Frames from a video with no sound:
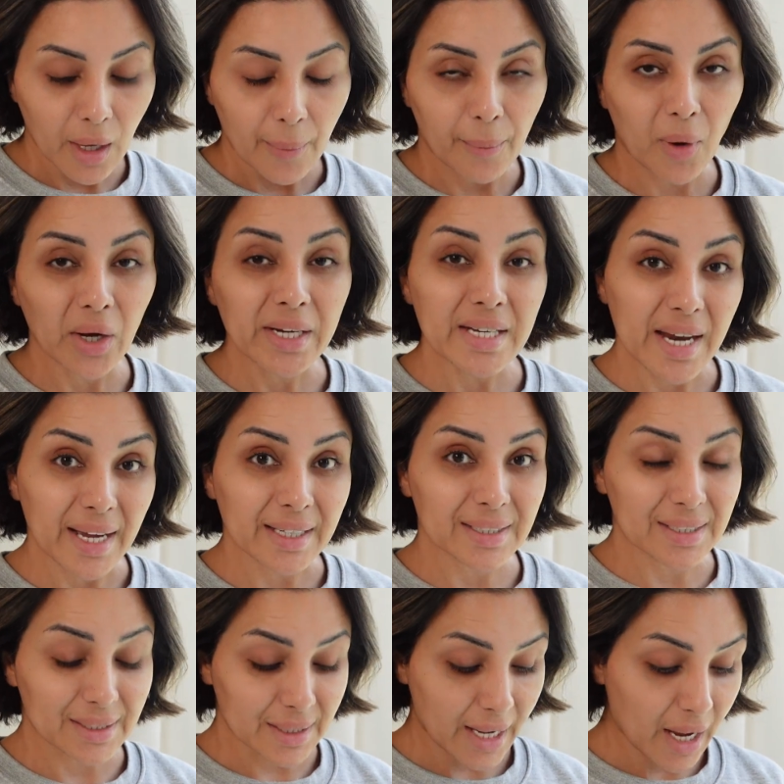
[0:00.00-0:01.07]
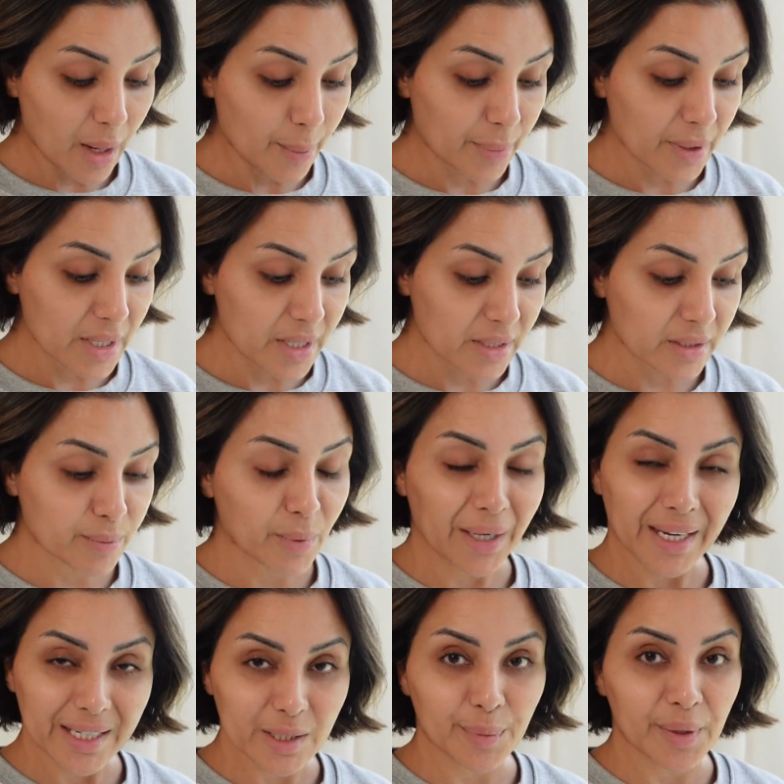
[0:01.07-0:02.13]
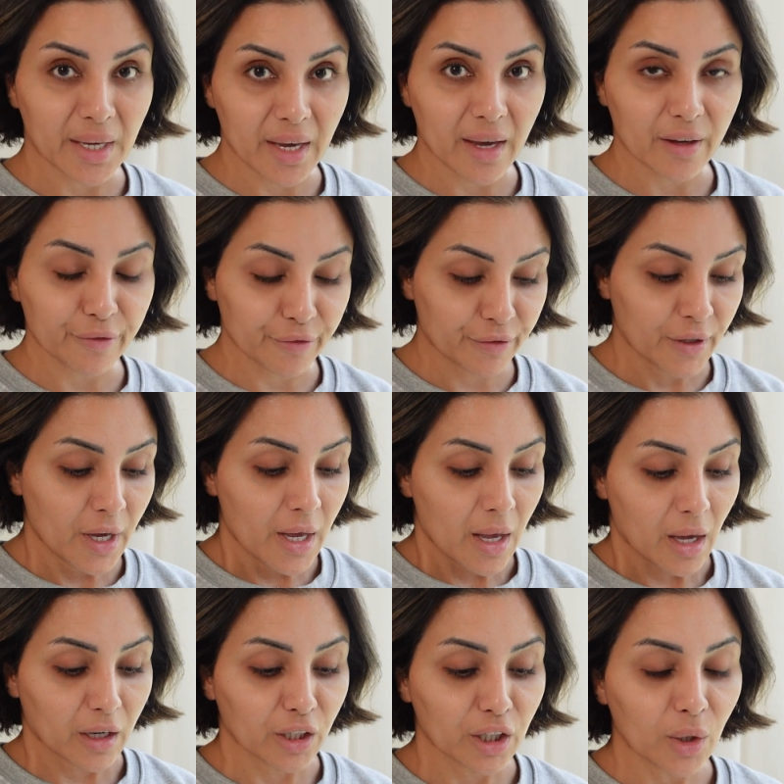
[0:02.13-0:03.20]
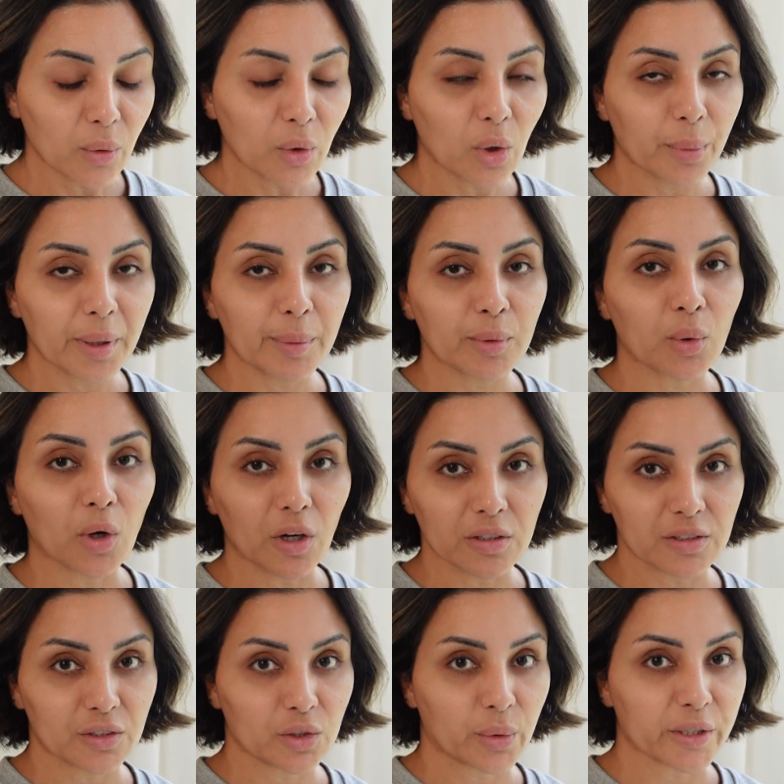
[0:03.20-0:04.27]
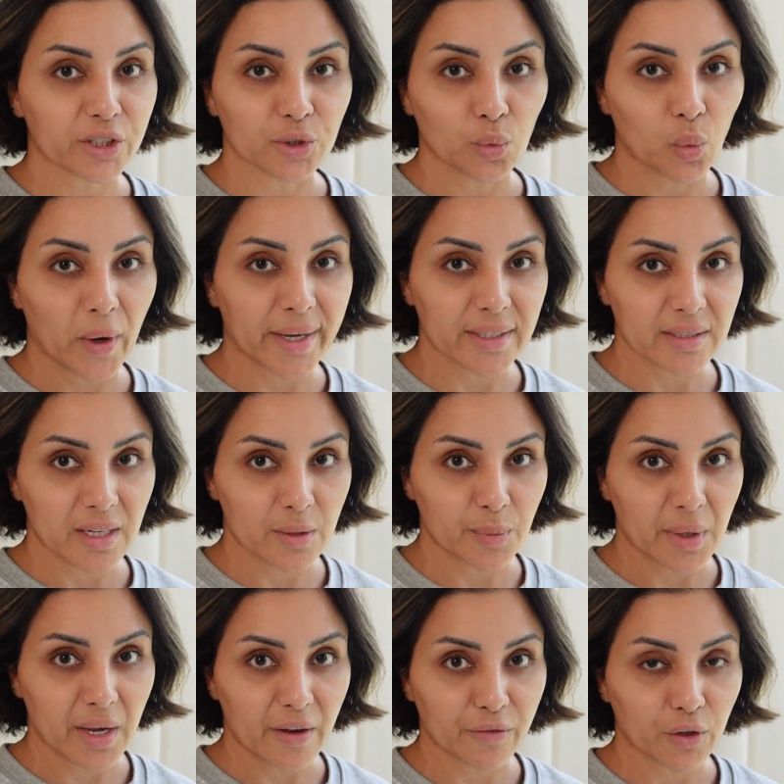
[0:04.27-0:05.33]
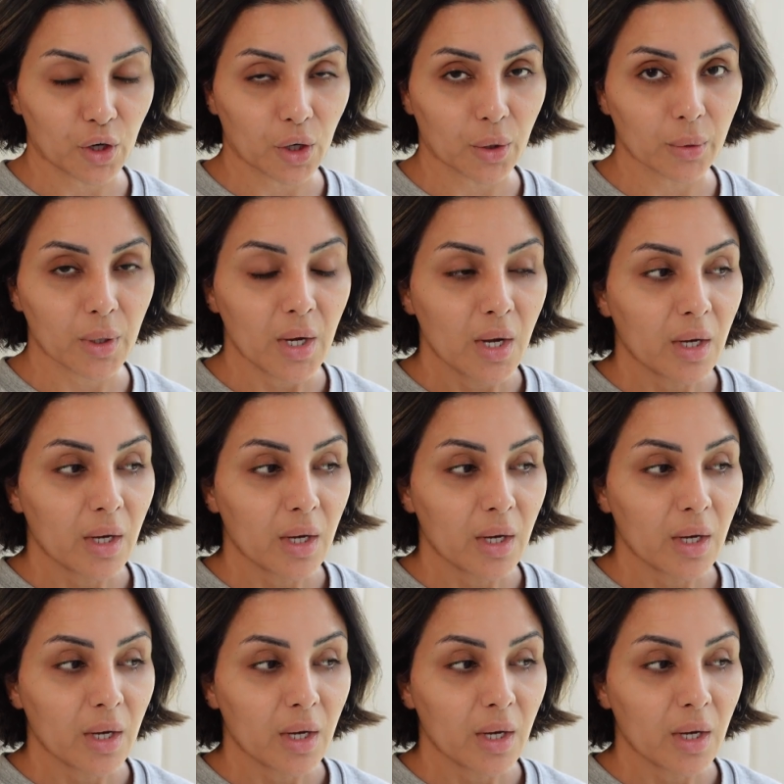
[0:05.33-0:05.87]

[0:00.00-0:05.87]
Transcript: My next step is my SPF. And I know a lot of people ask this question, where does SPF go?